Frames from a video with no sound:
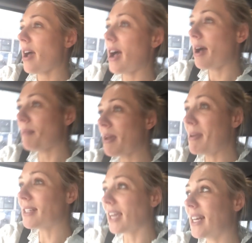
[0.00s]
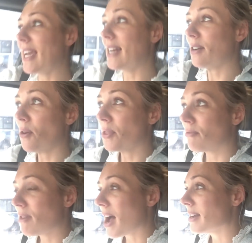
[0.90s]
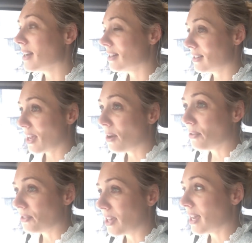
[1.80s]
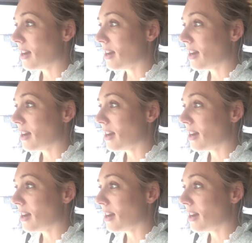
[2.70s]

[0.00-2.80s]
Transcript: it means I can eat it on the run, and it's healthy.